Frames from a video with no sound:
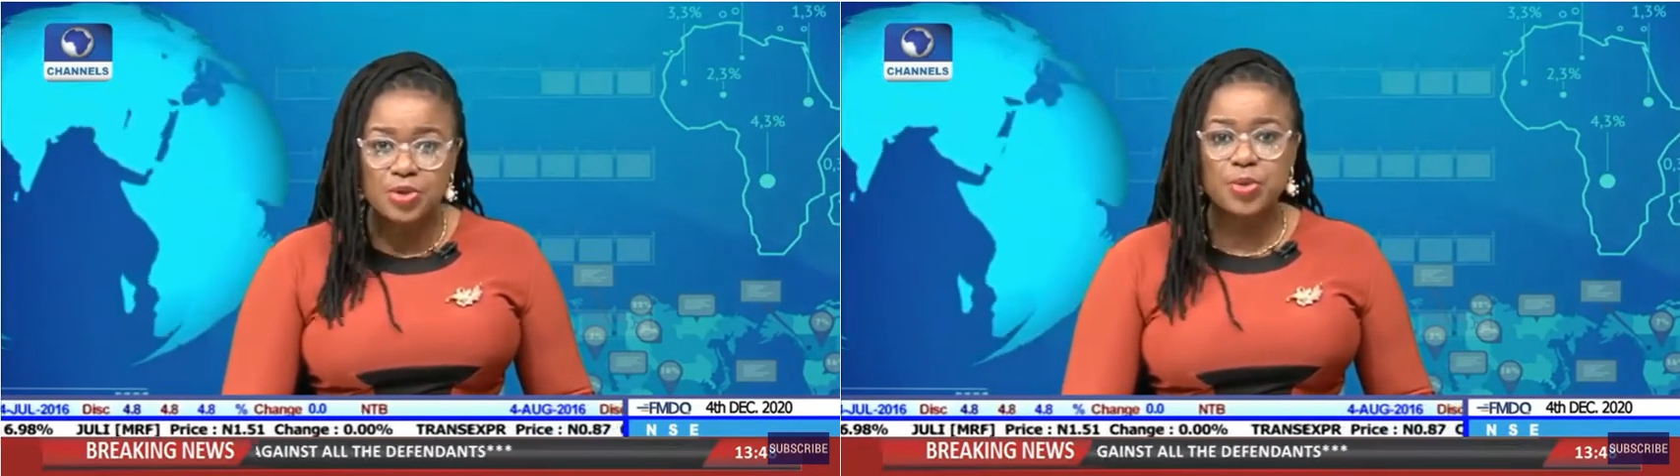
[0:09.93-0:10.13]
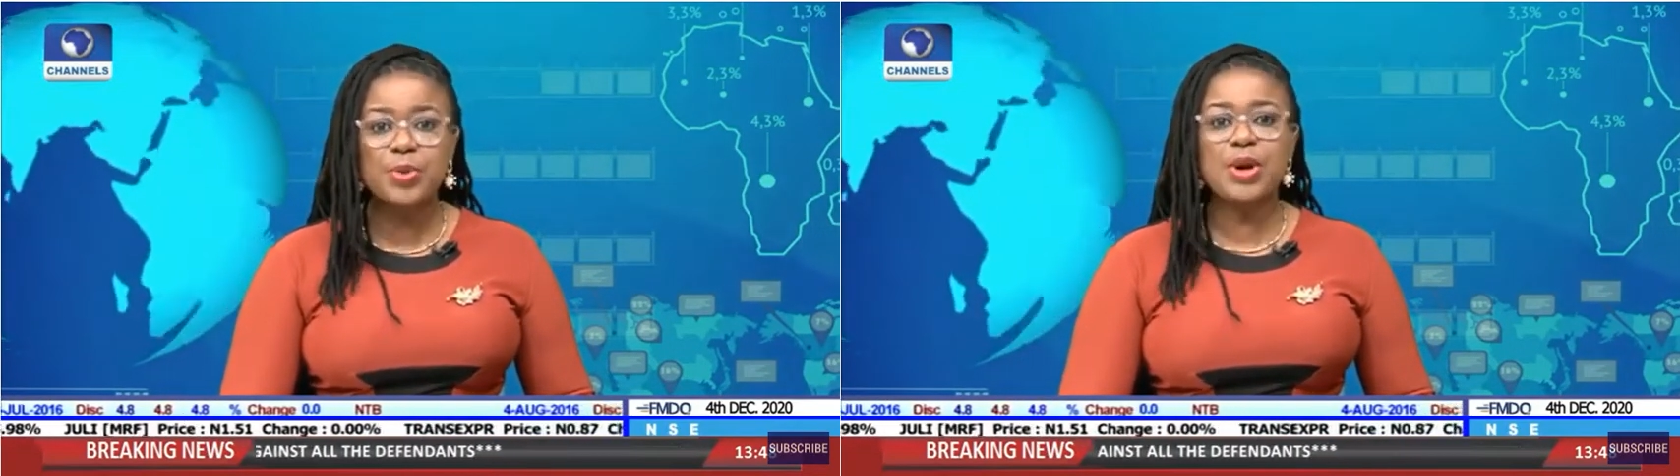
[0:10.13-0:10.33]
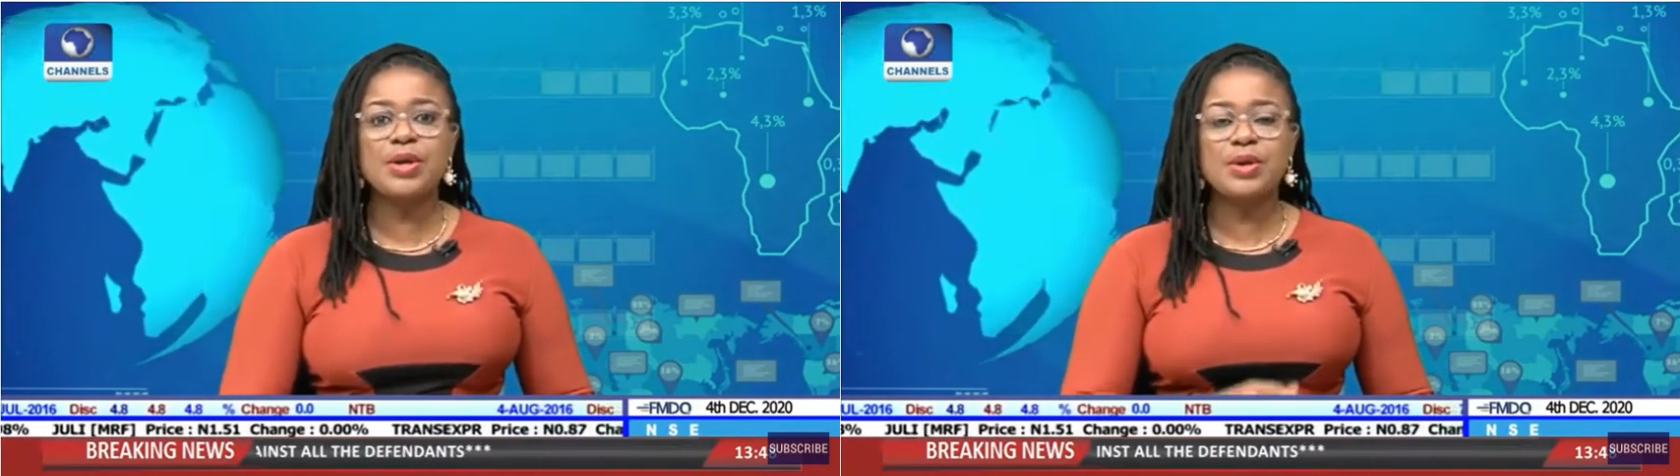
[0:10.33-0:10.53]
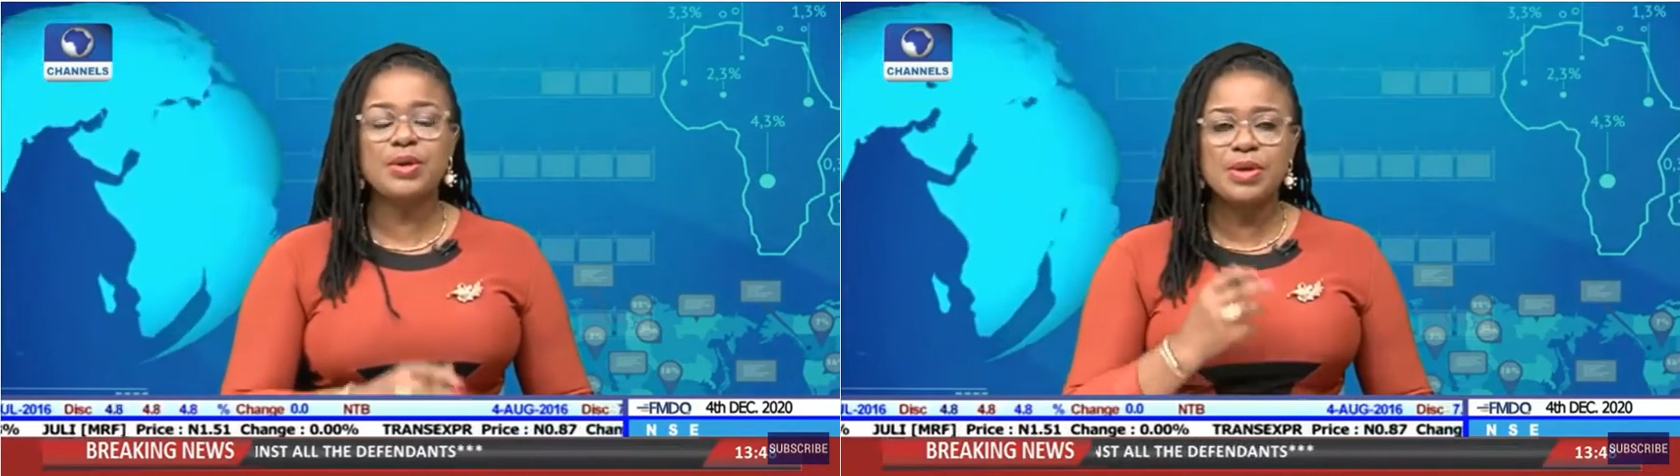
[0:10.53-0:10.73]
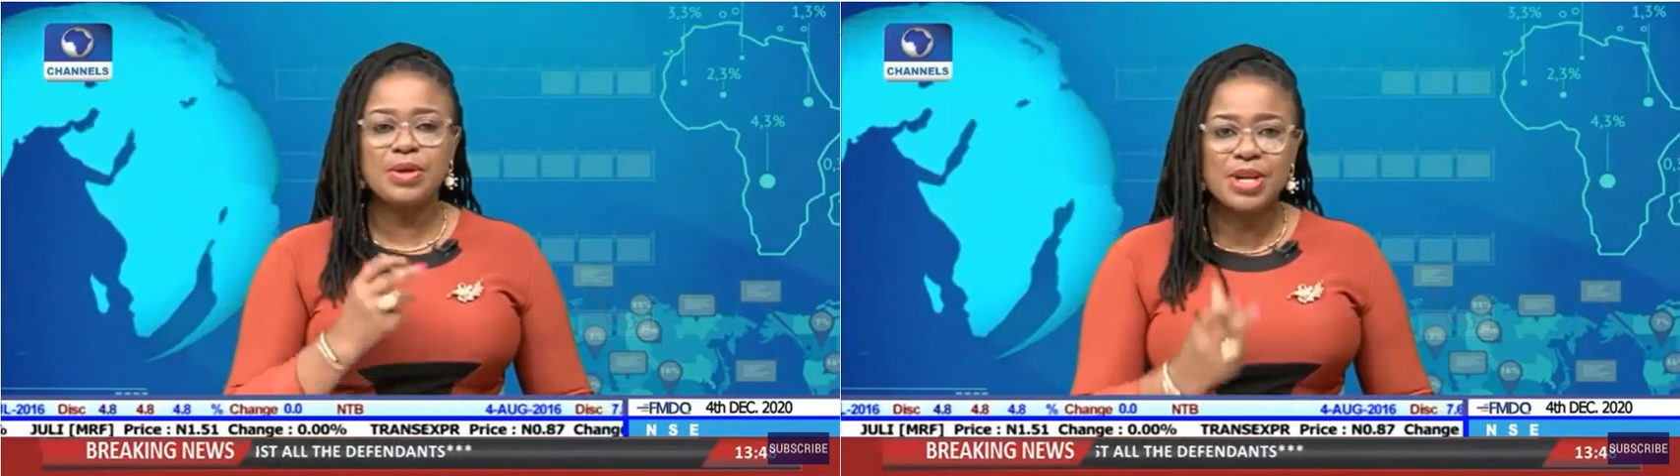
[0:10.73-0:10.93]

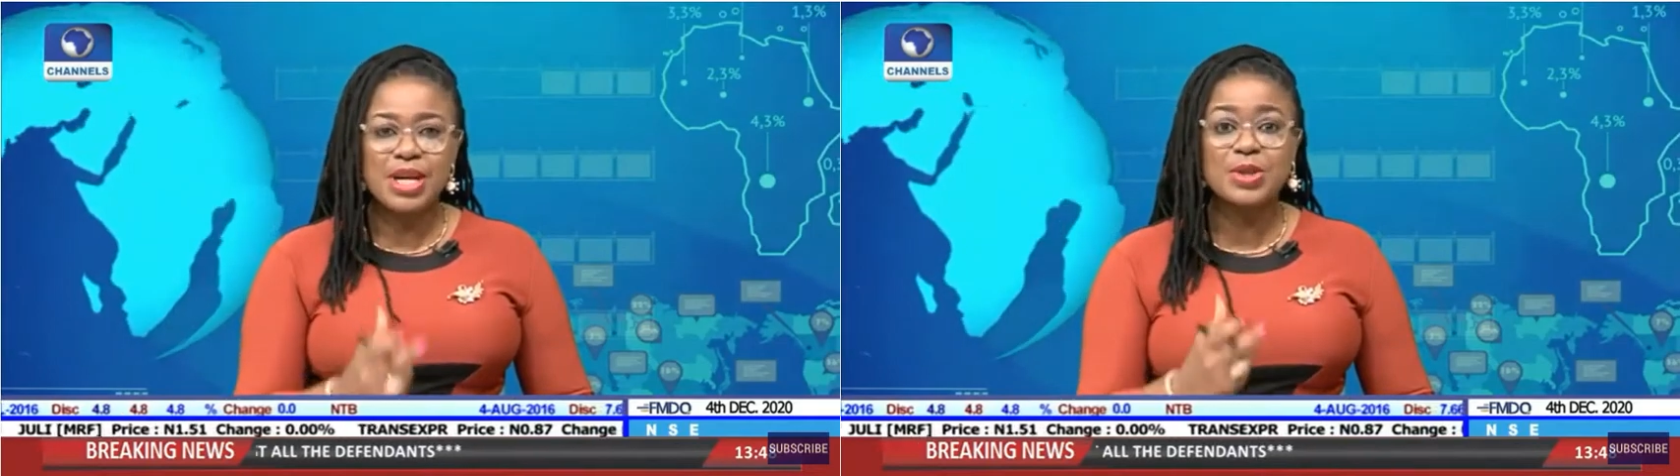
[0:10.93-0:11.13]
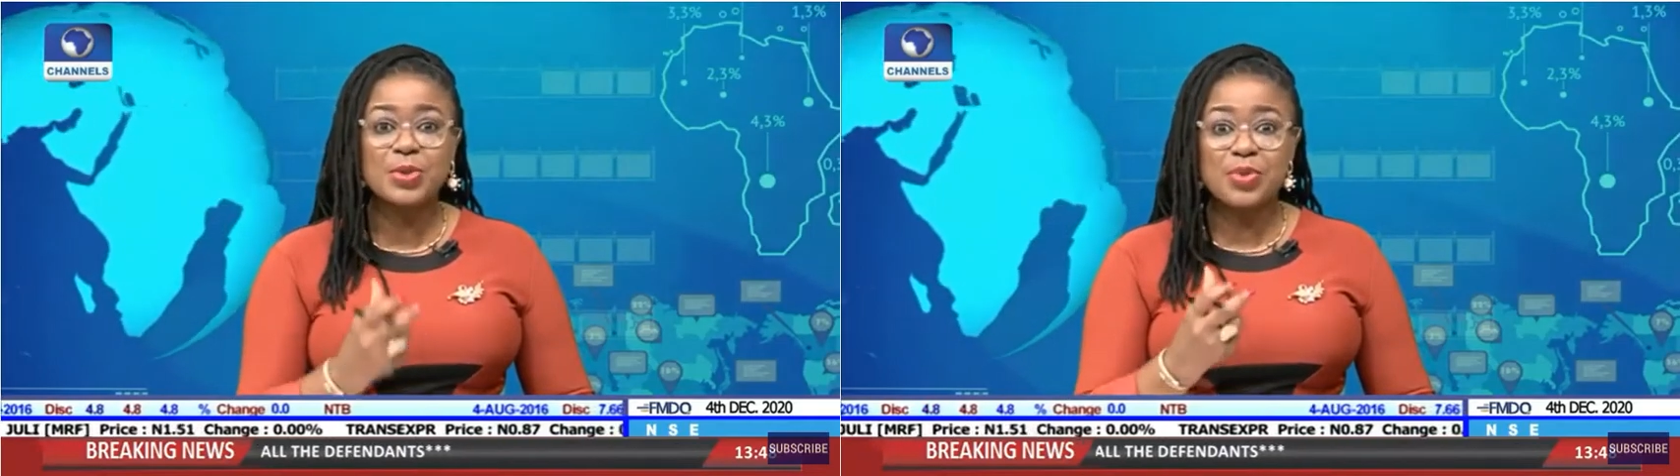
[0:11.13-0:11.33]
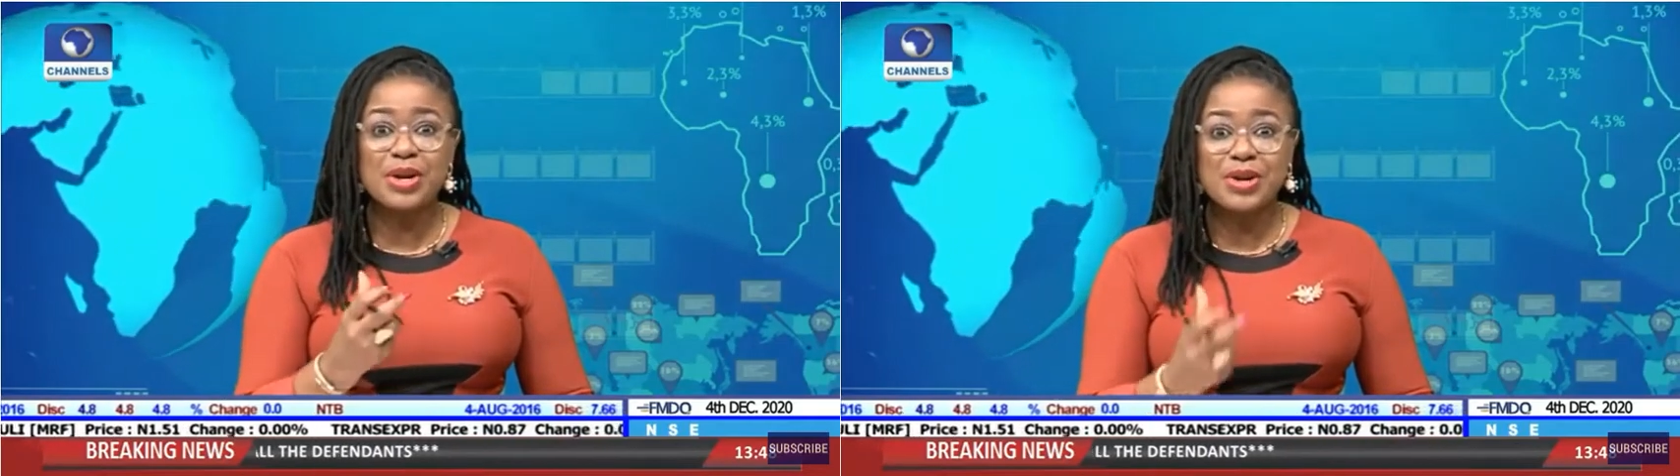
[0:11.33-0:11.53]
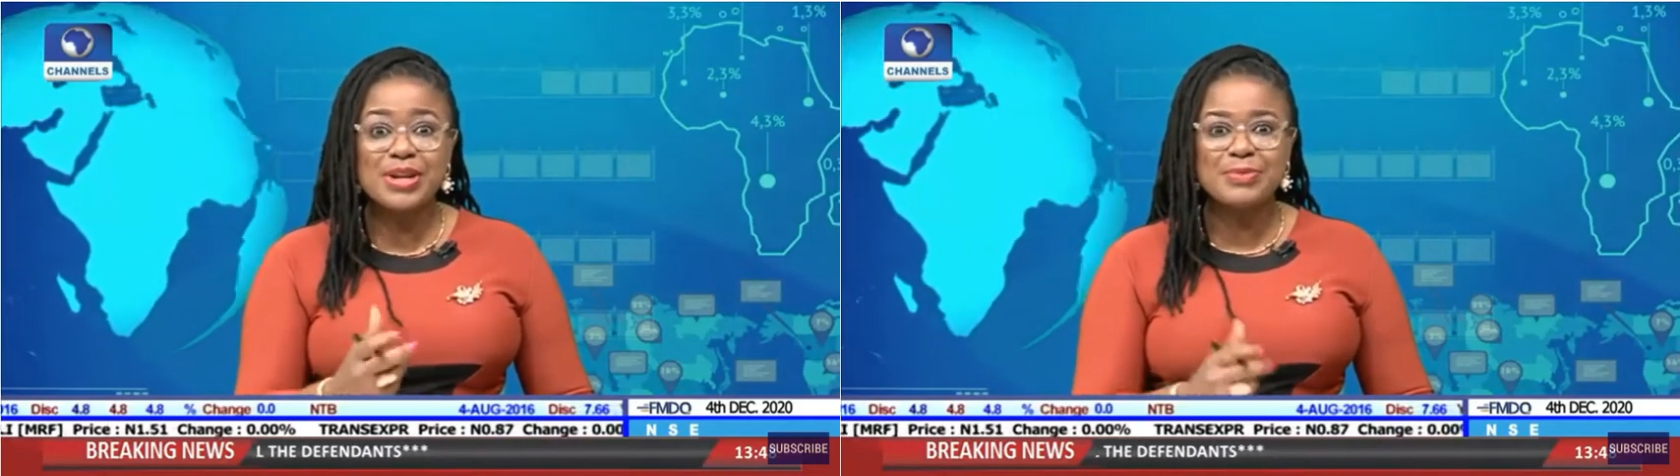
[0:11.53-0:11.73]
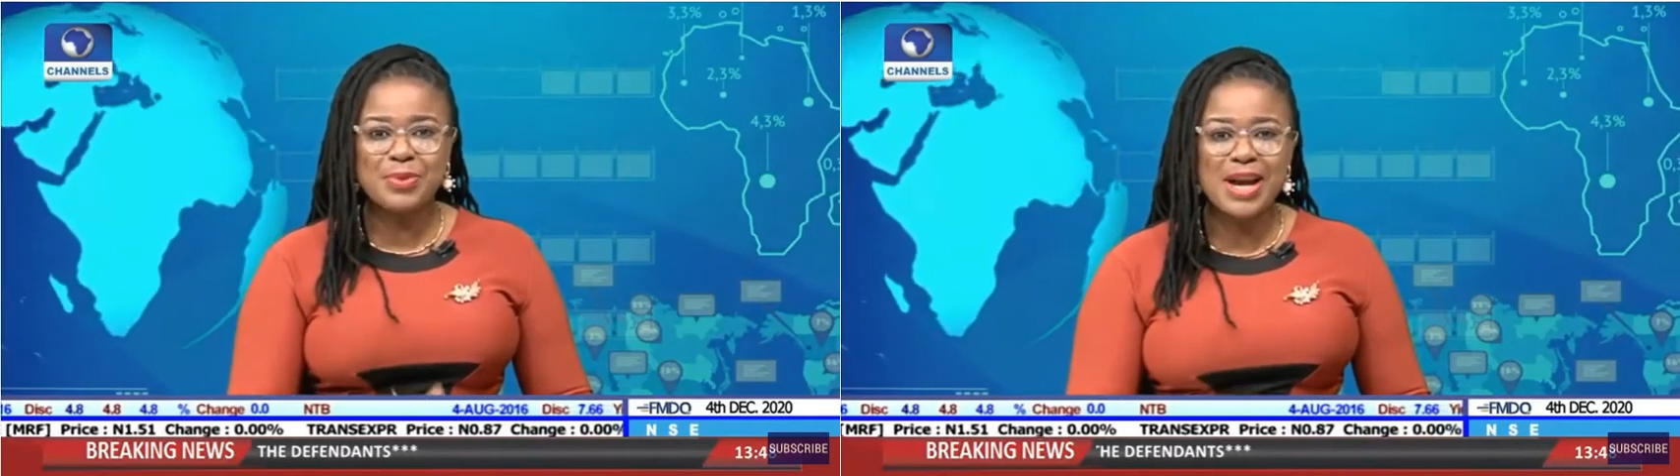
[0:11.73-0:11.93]

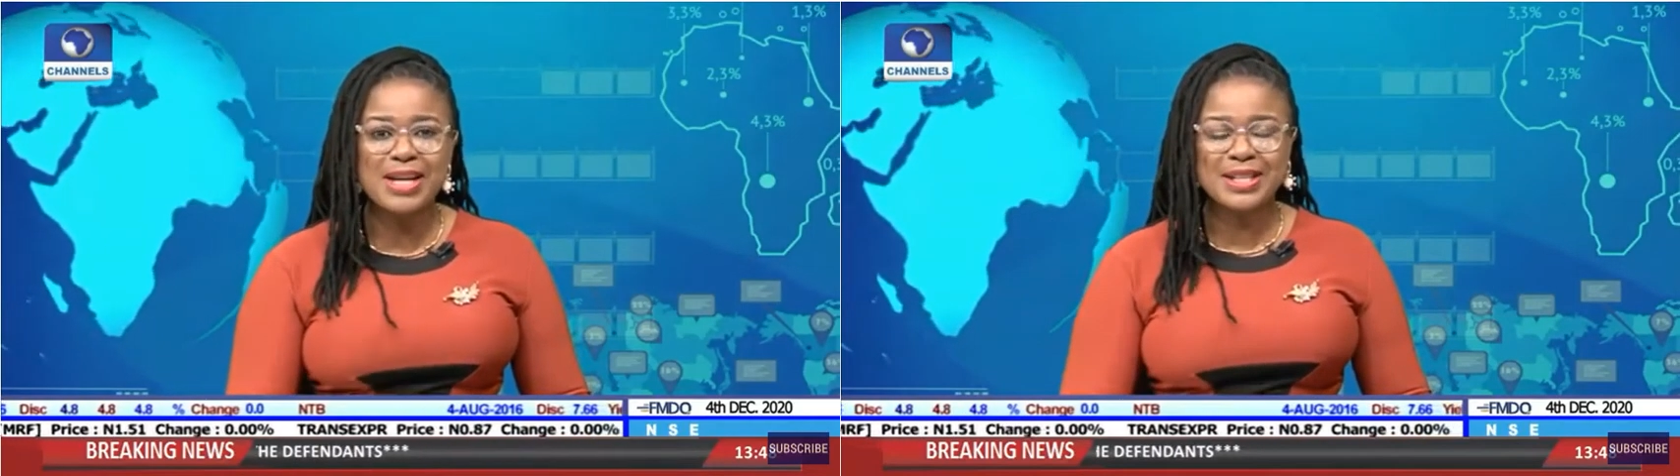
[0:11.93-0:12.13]
Netrepreneur